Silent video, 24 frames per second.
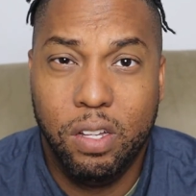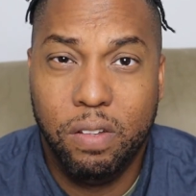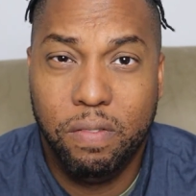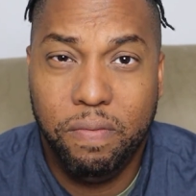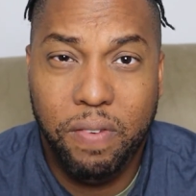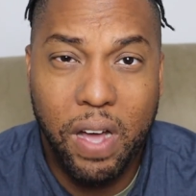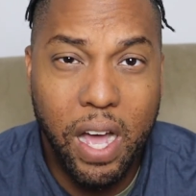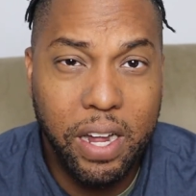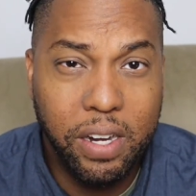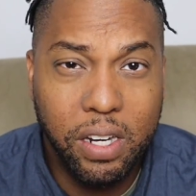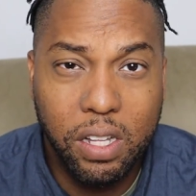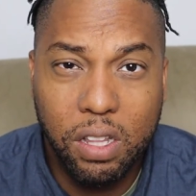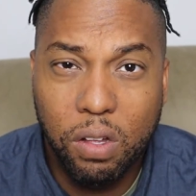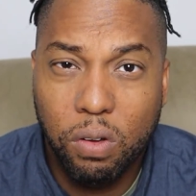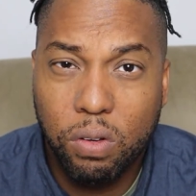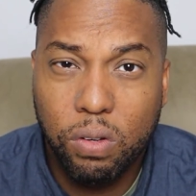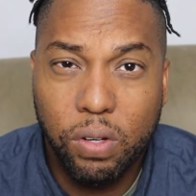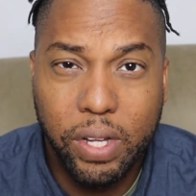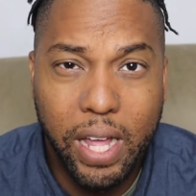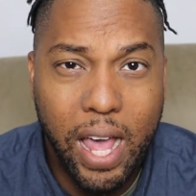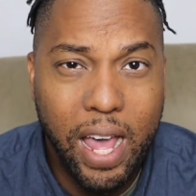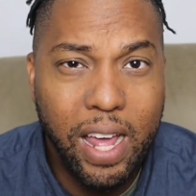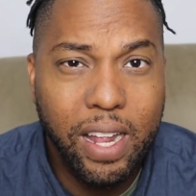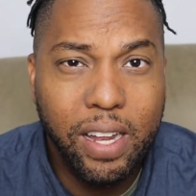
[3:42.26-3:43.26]
Find a local
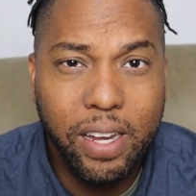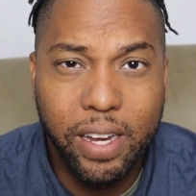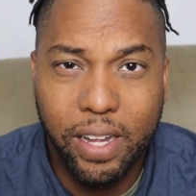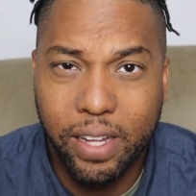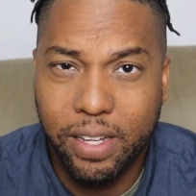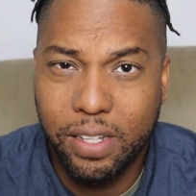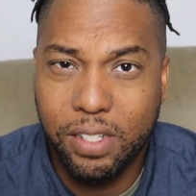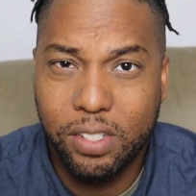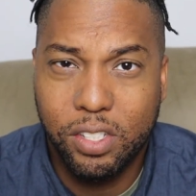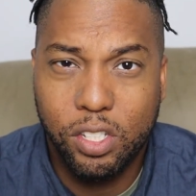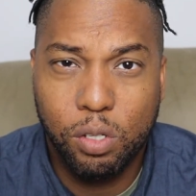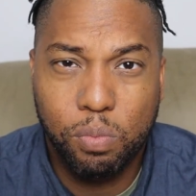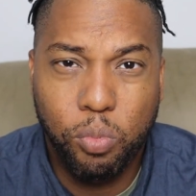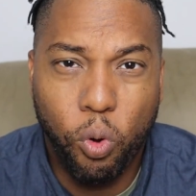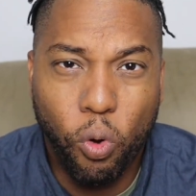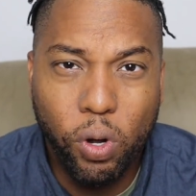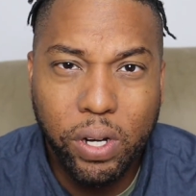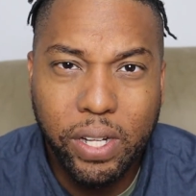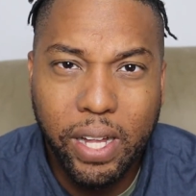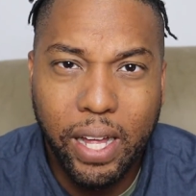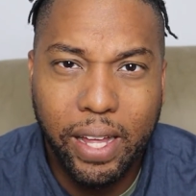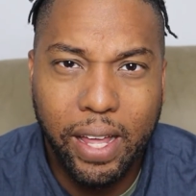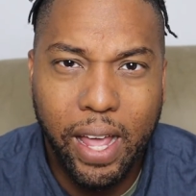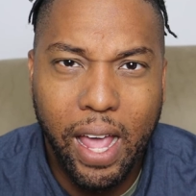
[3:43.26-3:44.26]
candidate,
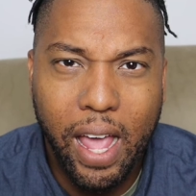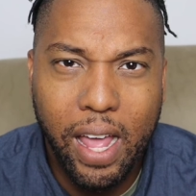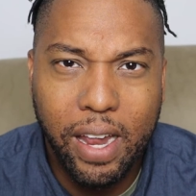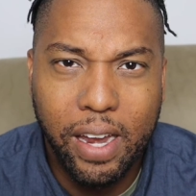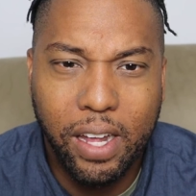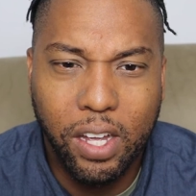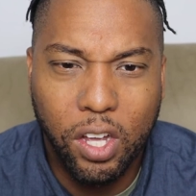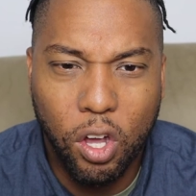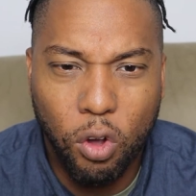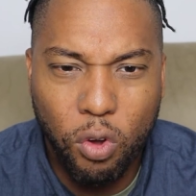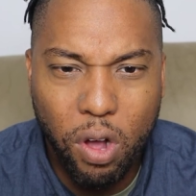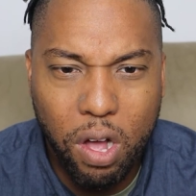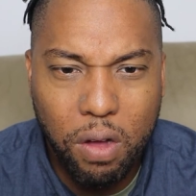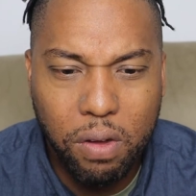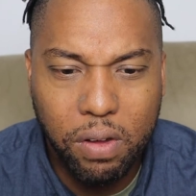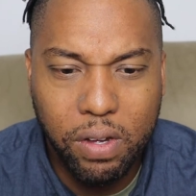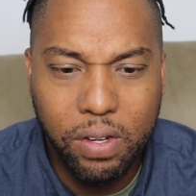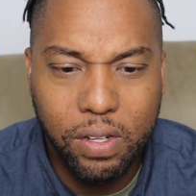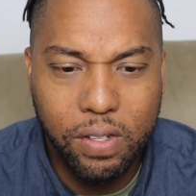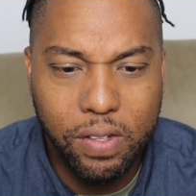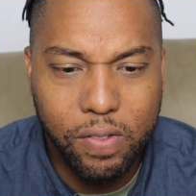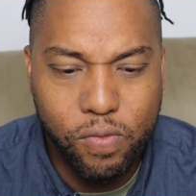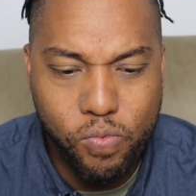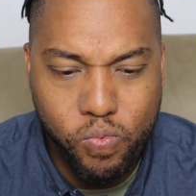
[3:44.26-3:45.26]
support that candidate, go out
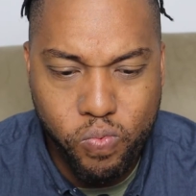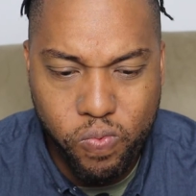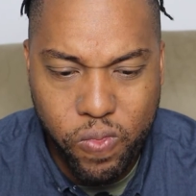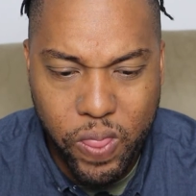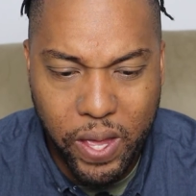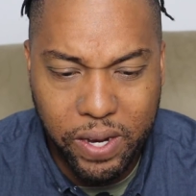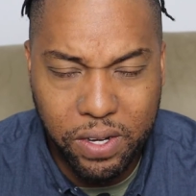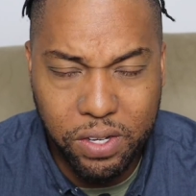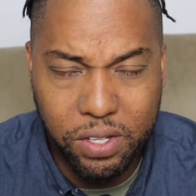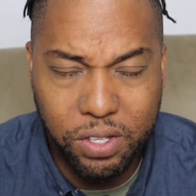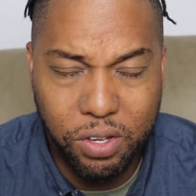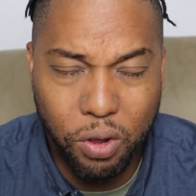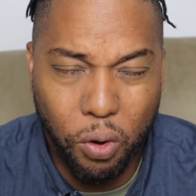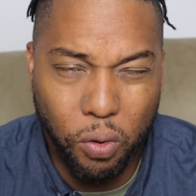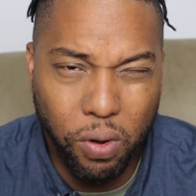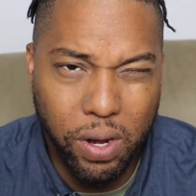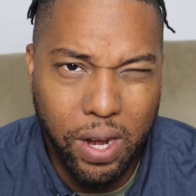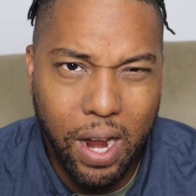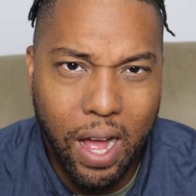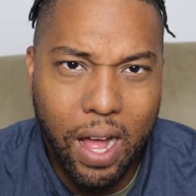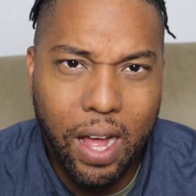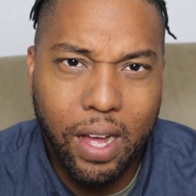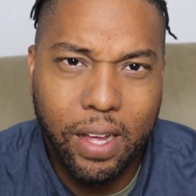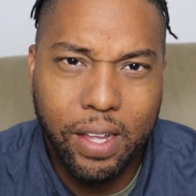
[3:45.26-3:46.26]
and door
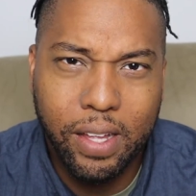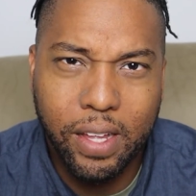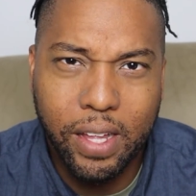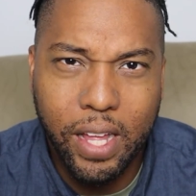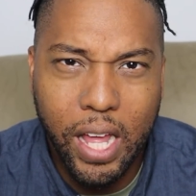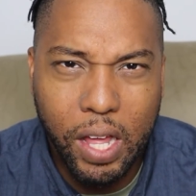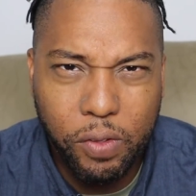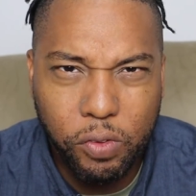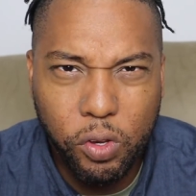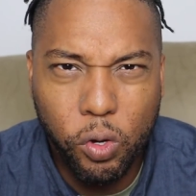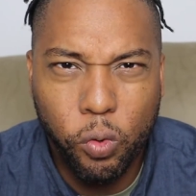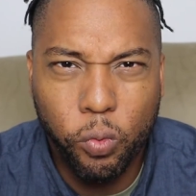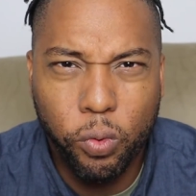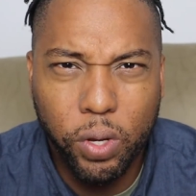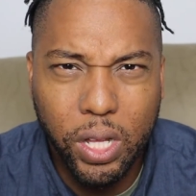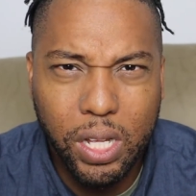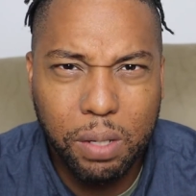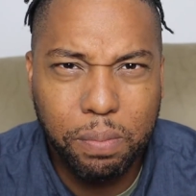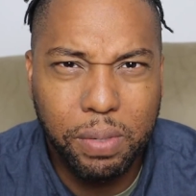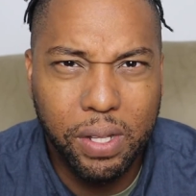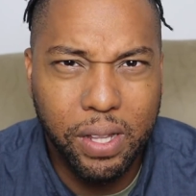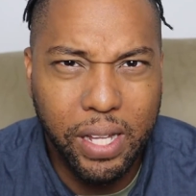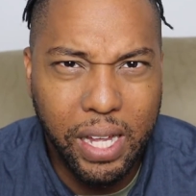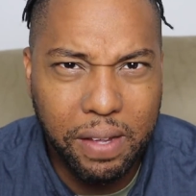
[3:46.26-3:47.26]
knock. If you really
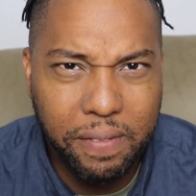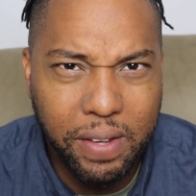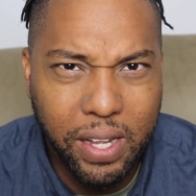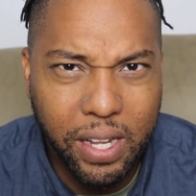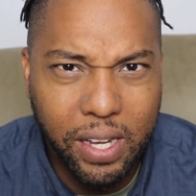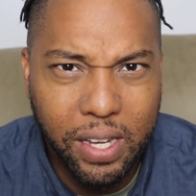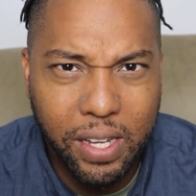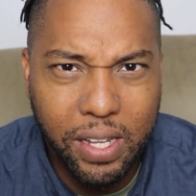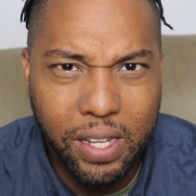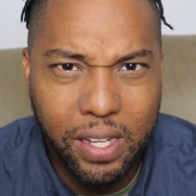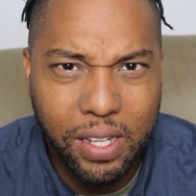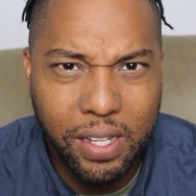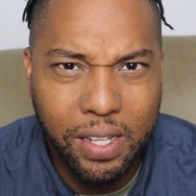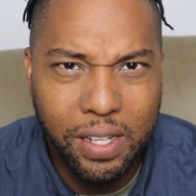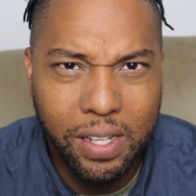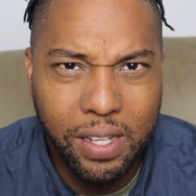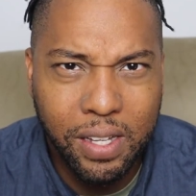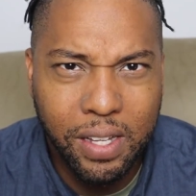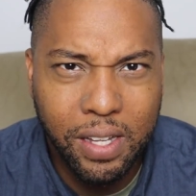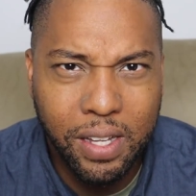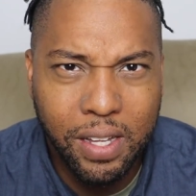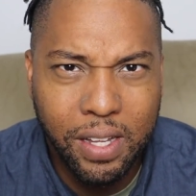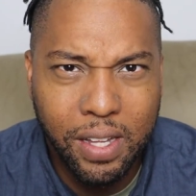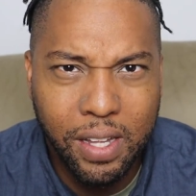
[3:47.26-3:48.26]
believe it,
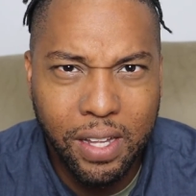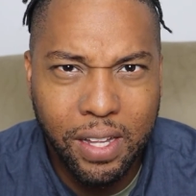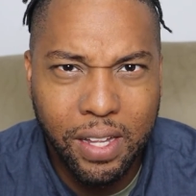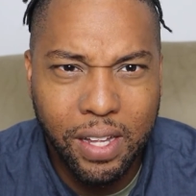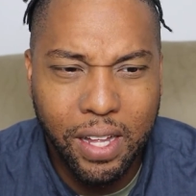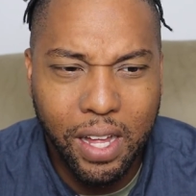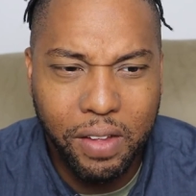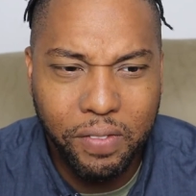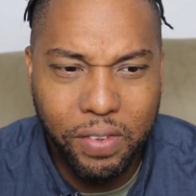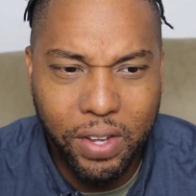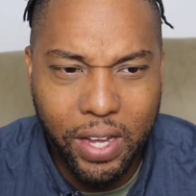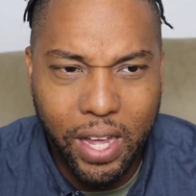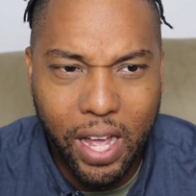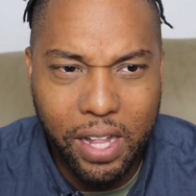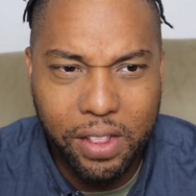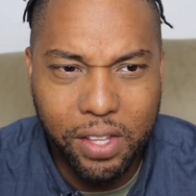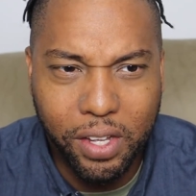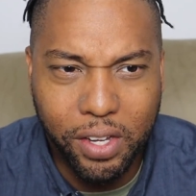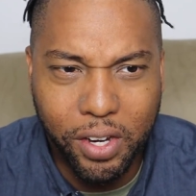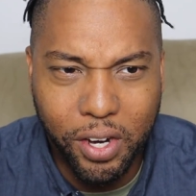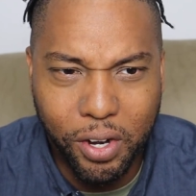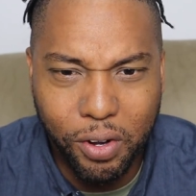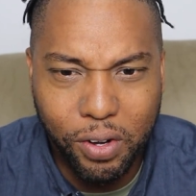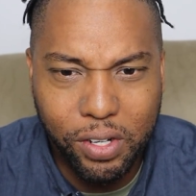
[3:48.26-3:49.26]
if you got the
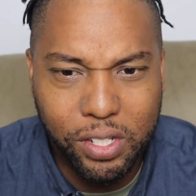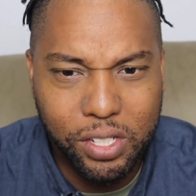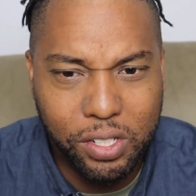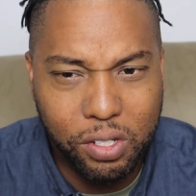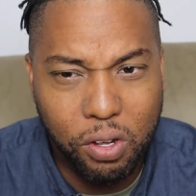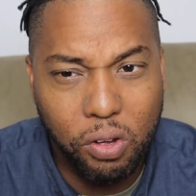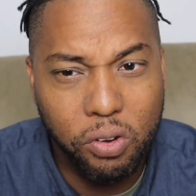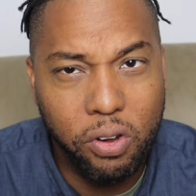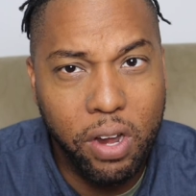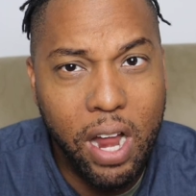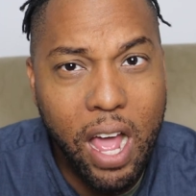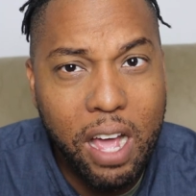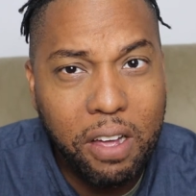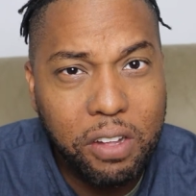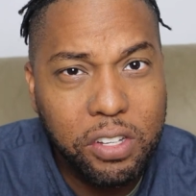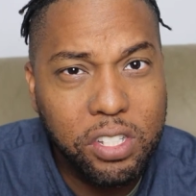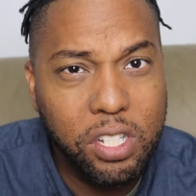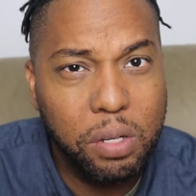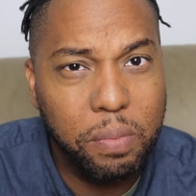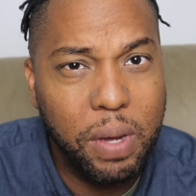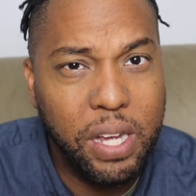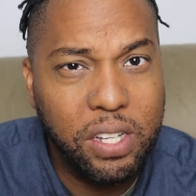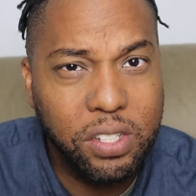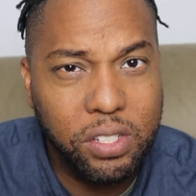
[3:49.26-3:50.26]
courage to go knock on
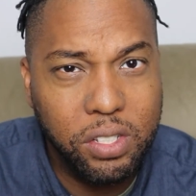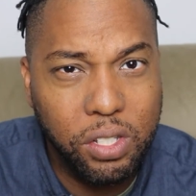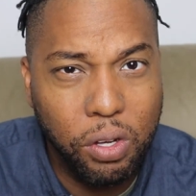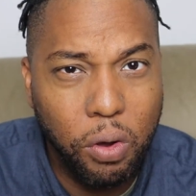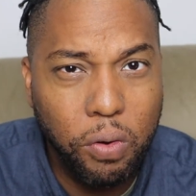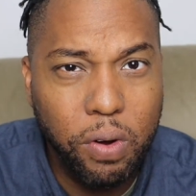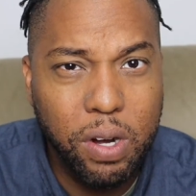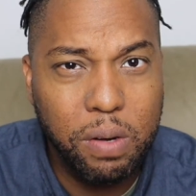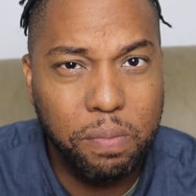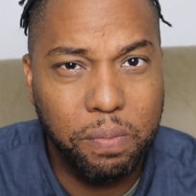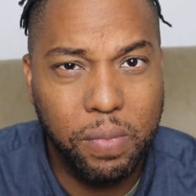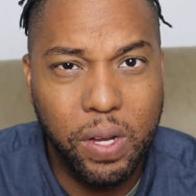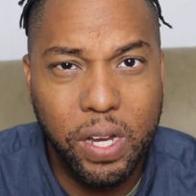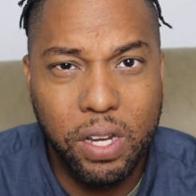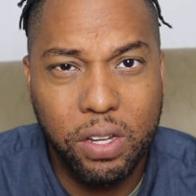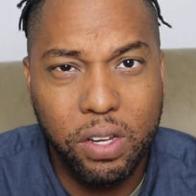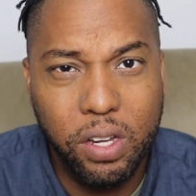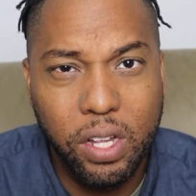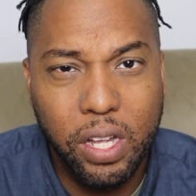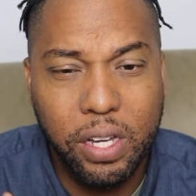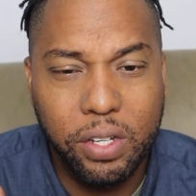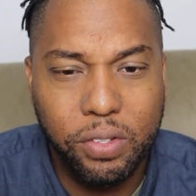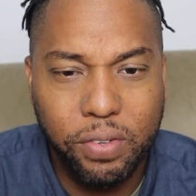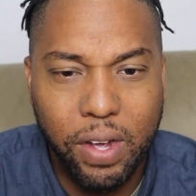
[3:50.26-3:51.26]
somebody's door
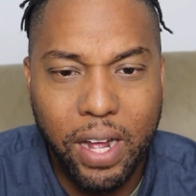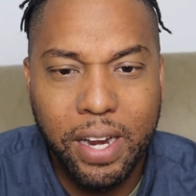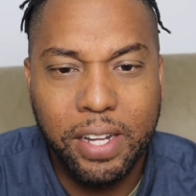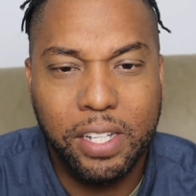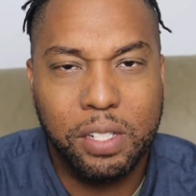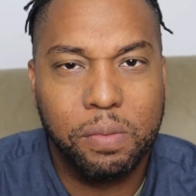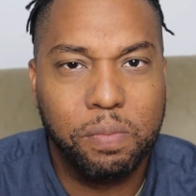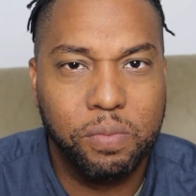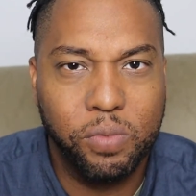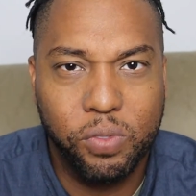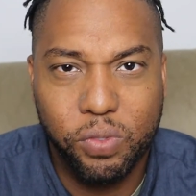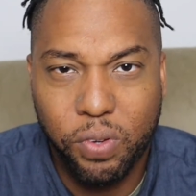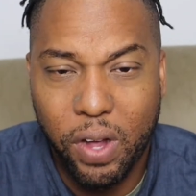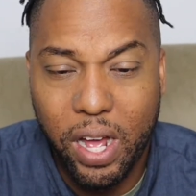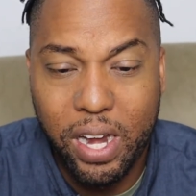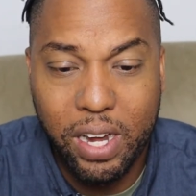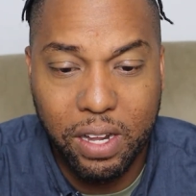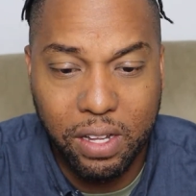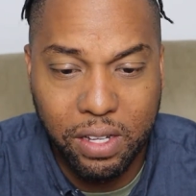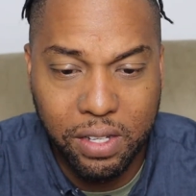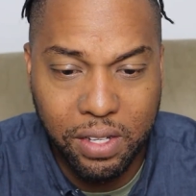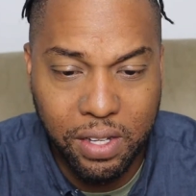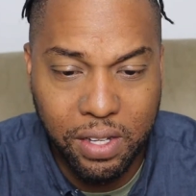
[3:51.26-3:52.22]
and try to